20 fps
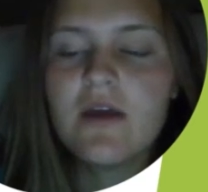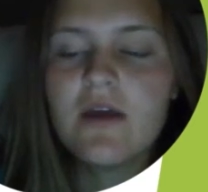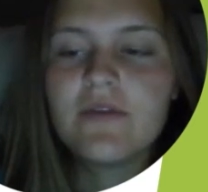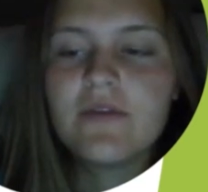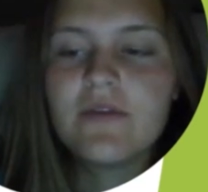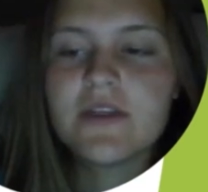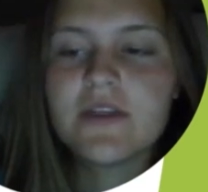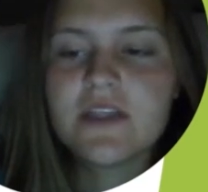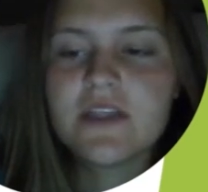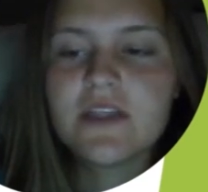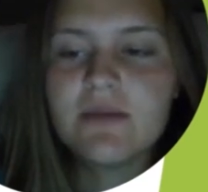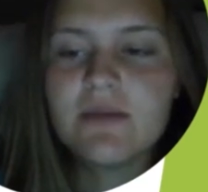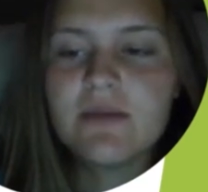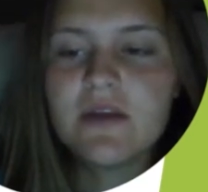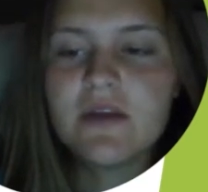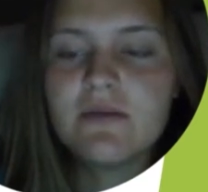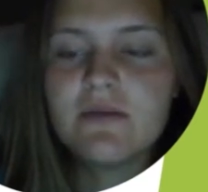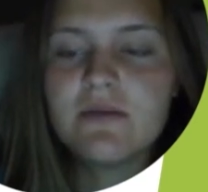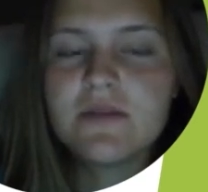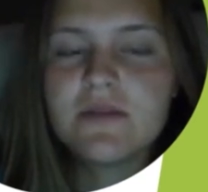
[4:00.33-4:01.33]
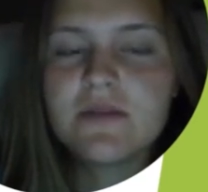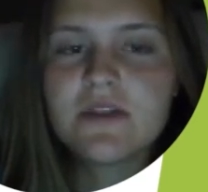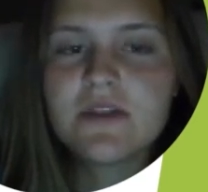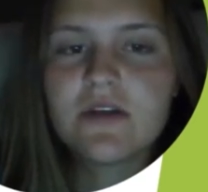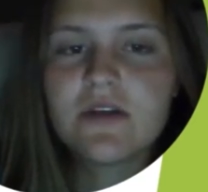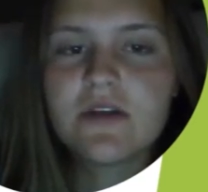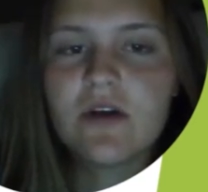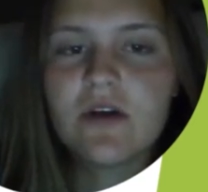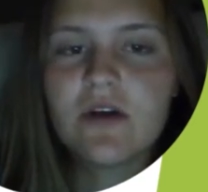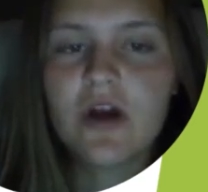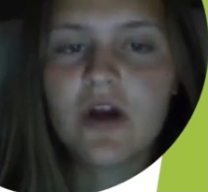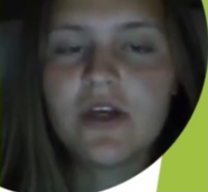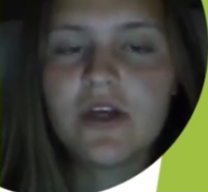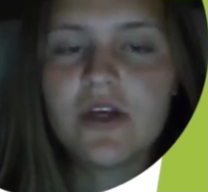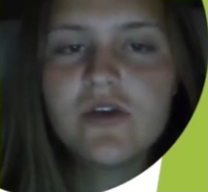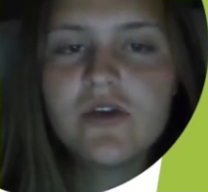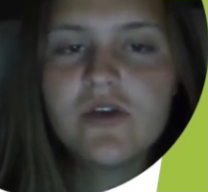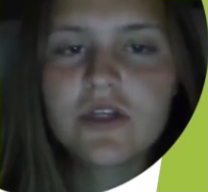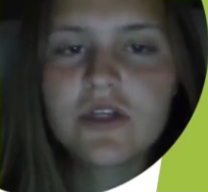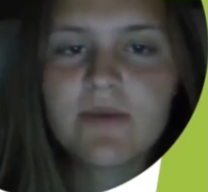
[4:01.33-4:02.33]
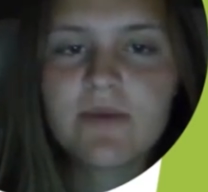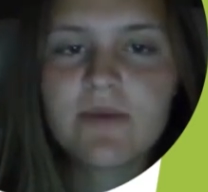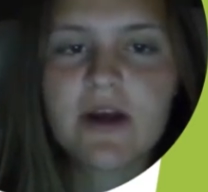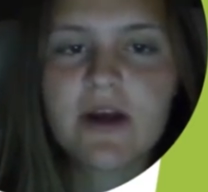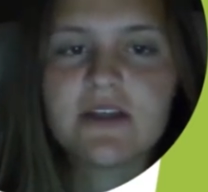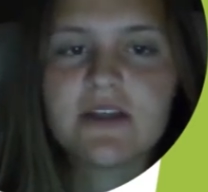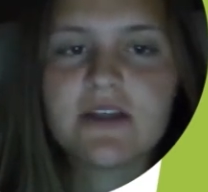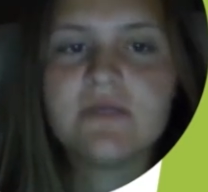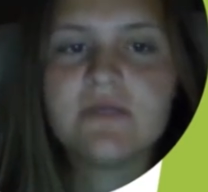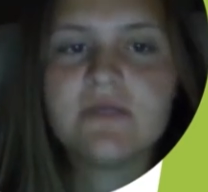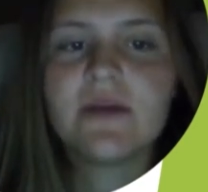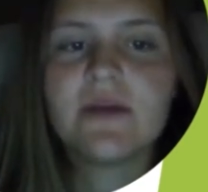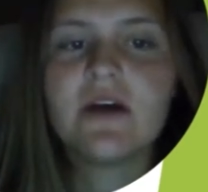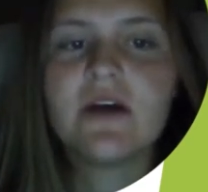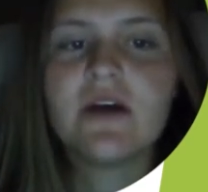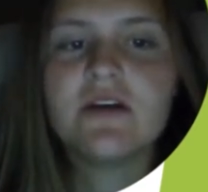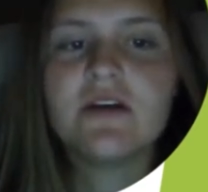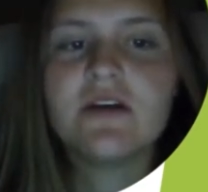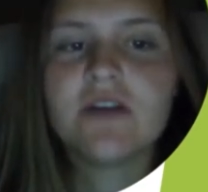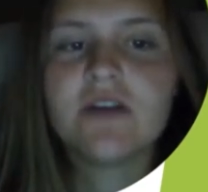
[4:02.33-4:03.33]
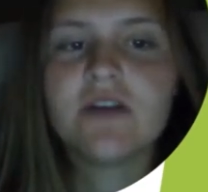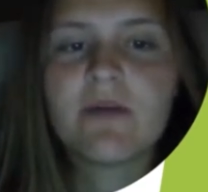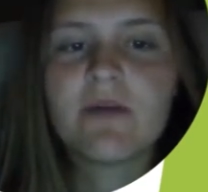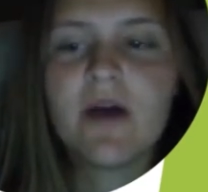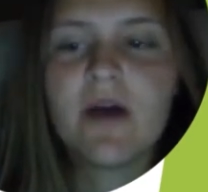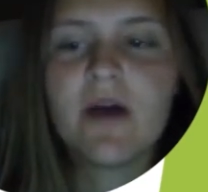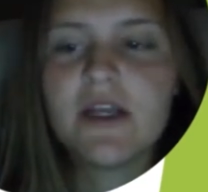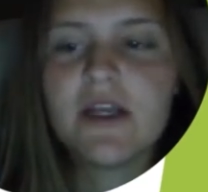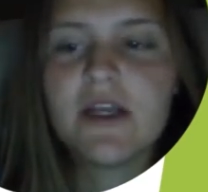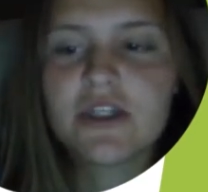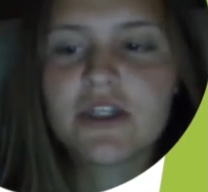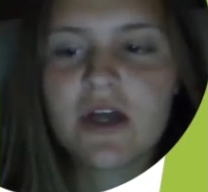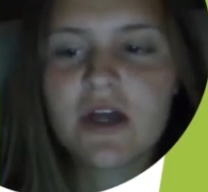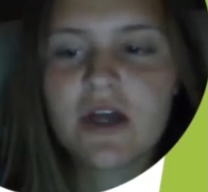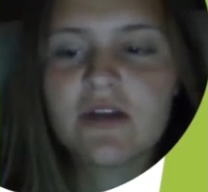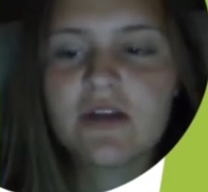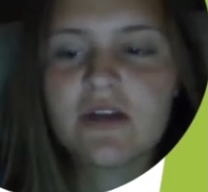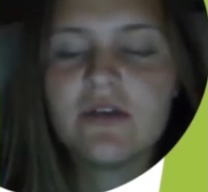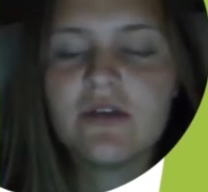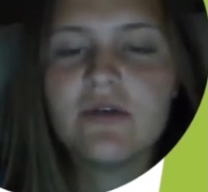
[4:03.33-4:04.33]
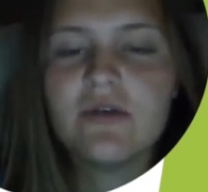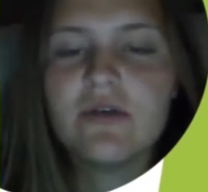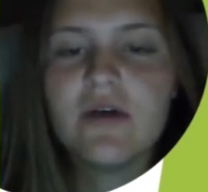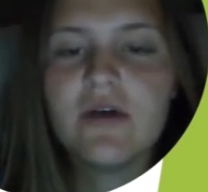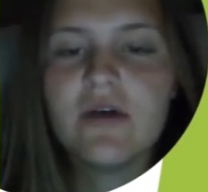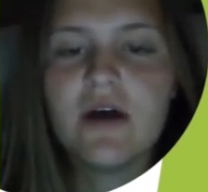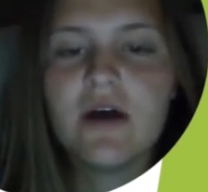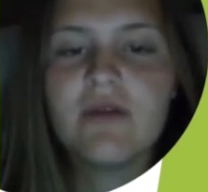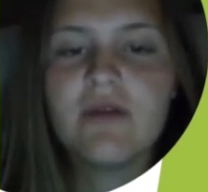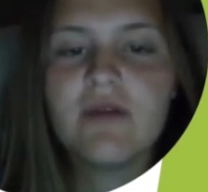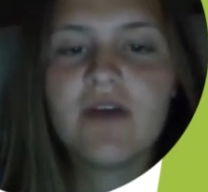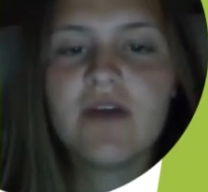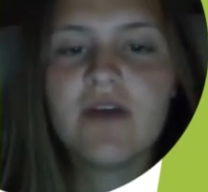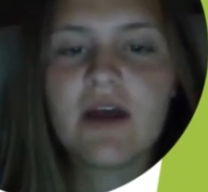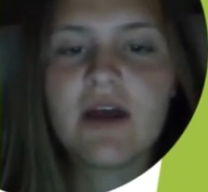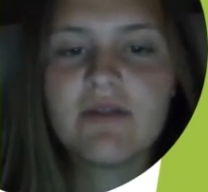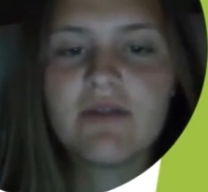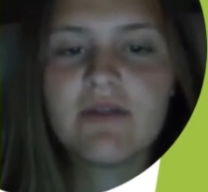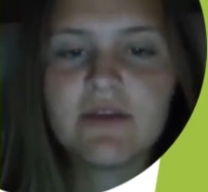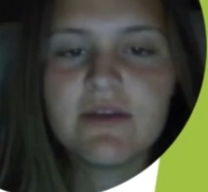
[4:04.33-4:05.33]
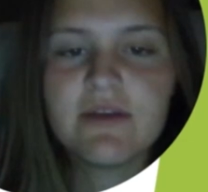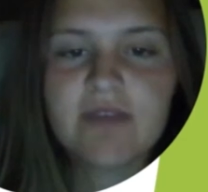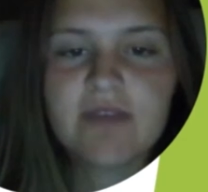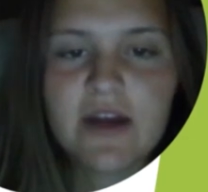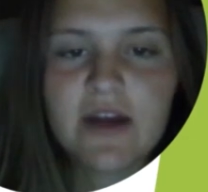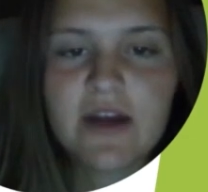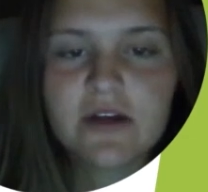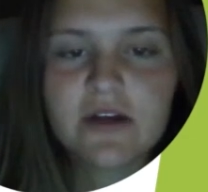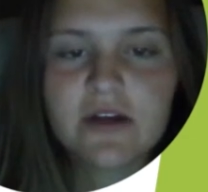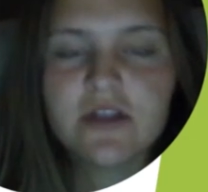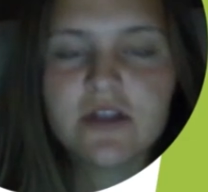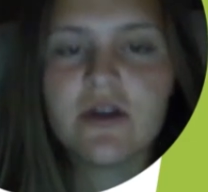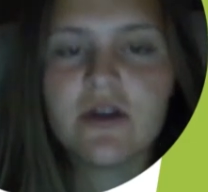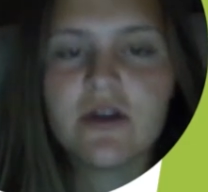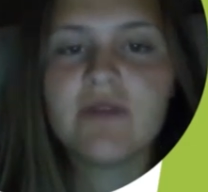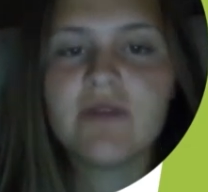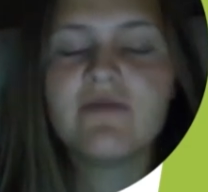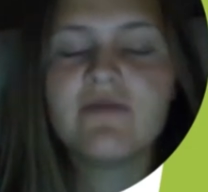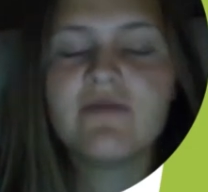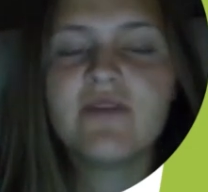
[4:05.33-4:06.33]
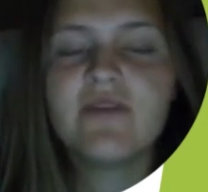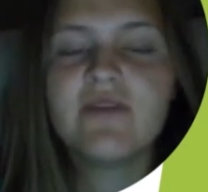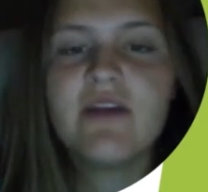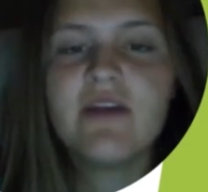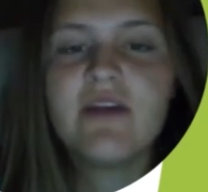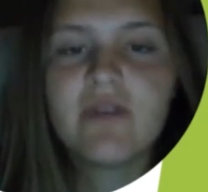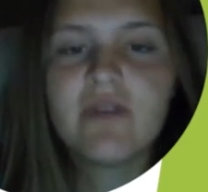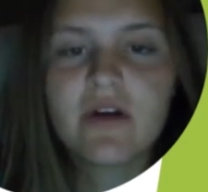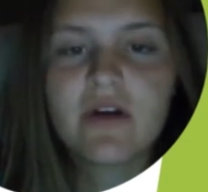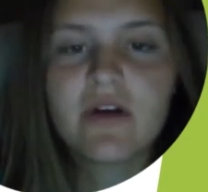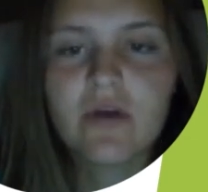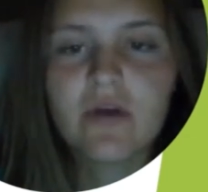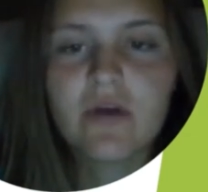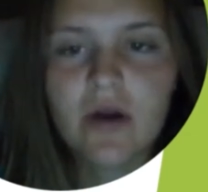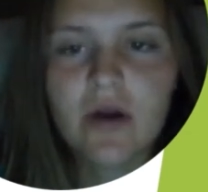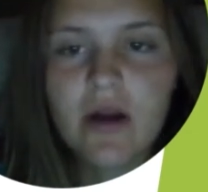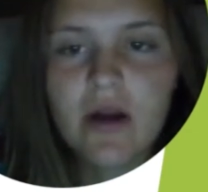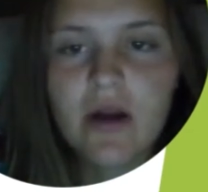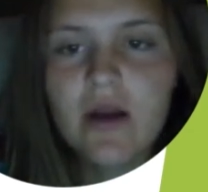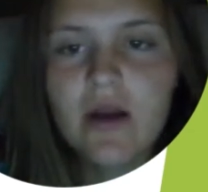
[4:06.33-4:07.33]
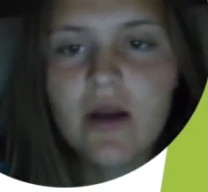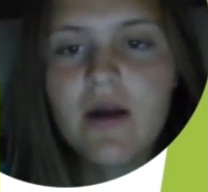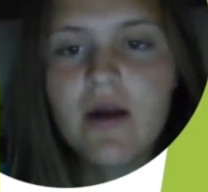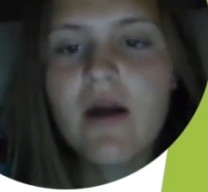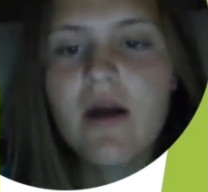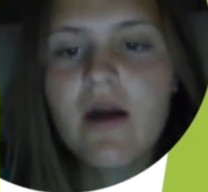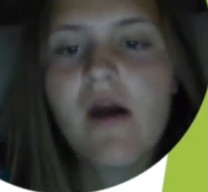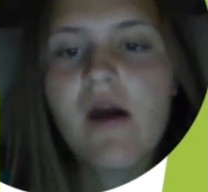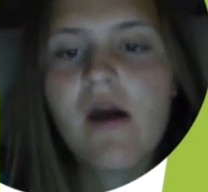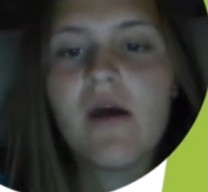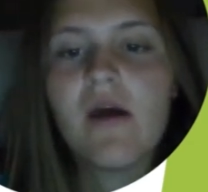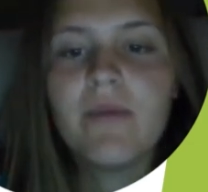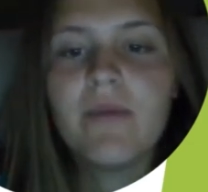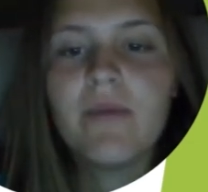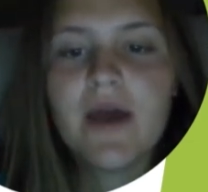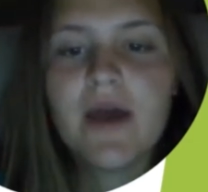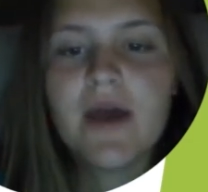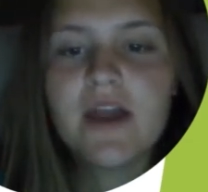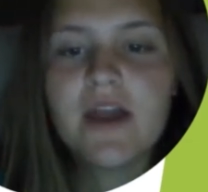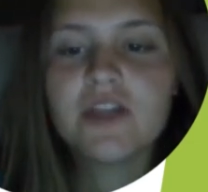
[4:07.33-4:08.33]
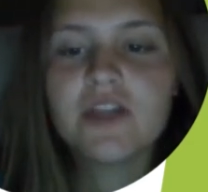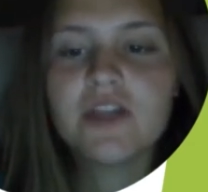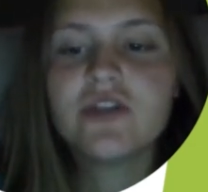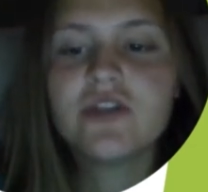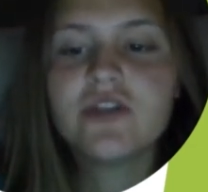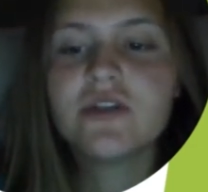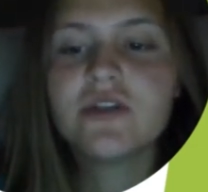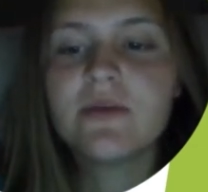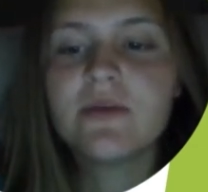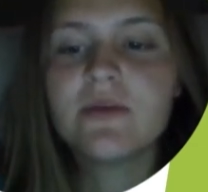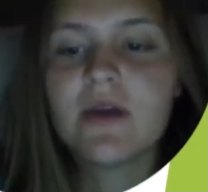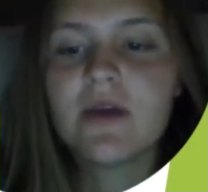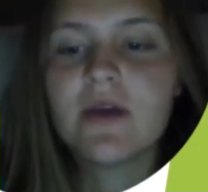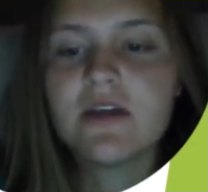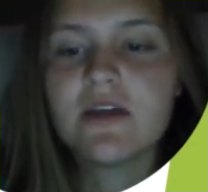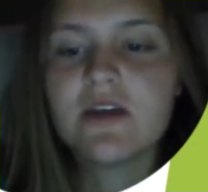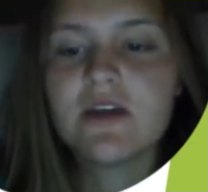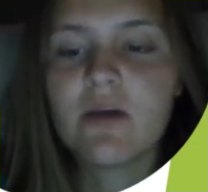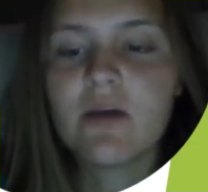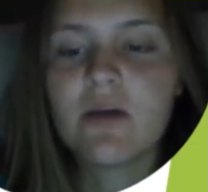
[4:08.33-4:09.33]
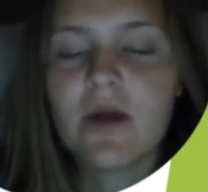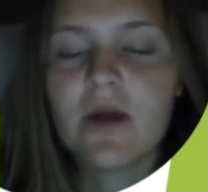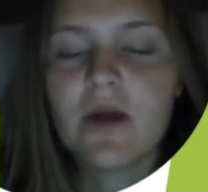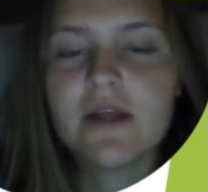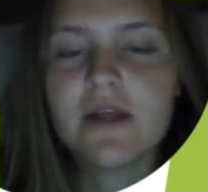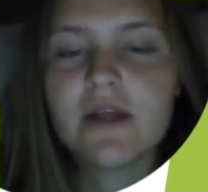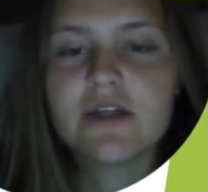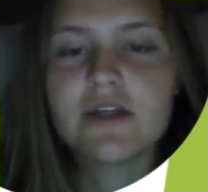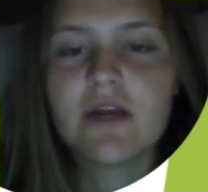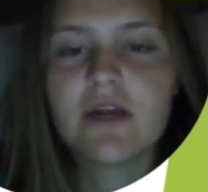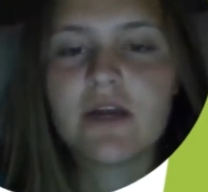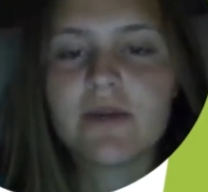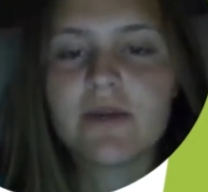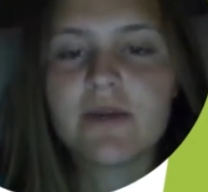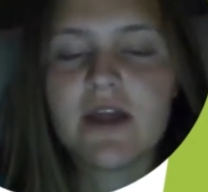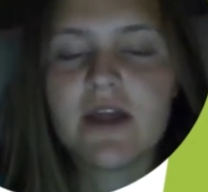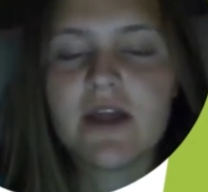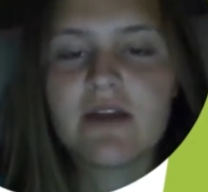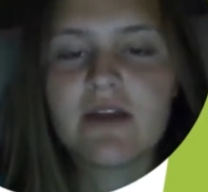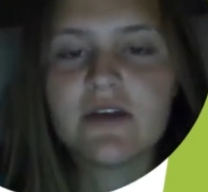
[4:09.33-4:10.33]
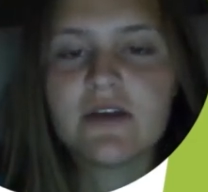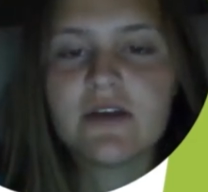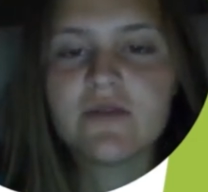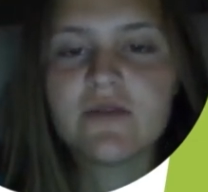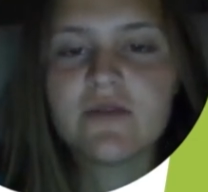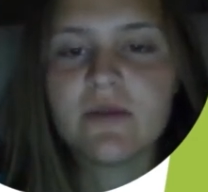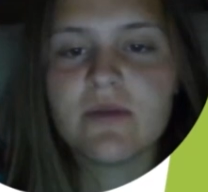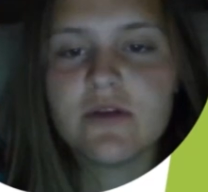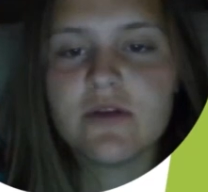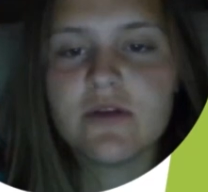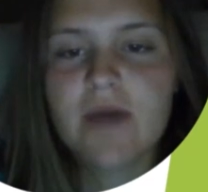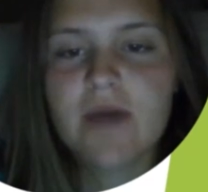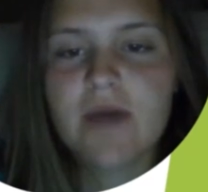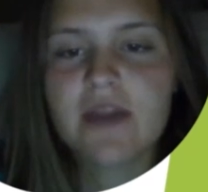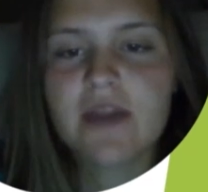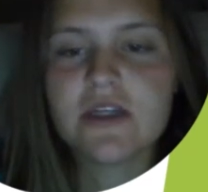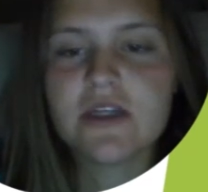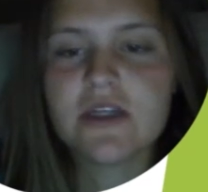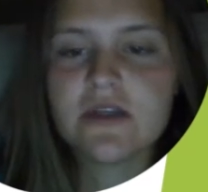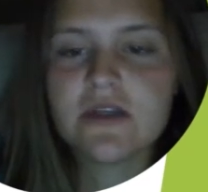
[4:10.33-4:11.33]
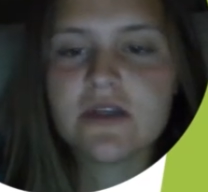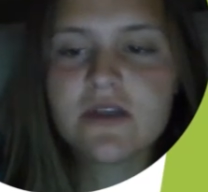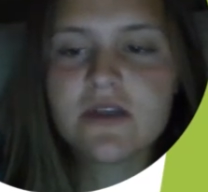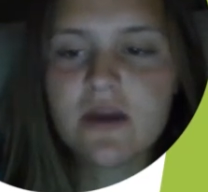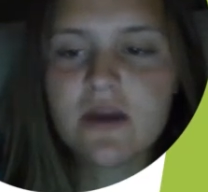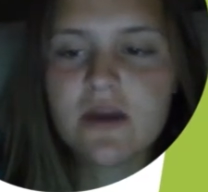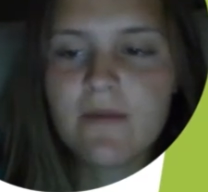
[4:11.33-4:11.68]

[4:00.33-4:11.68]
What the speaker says: the symptoms are usually present because our body's trying to fight off the invader. So a fever or pain is usually because our body's trying to protect us from those pathogens.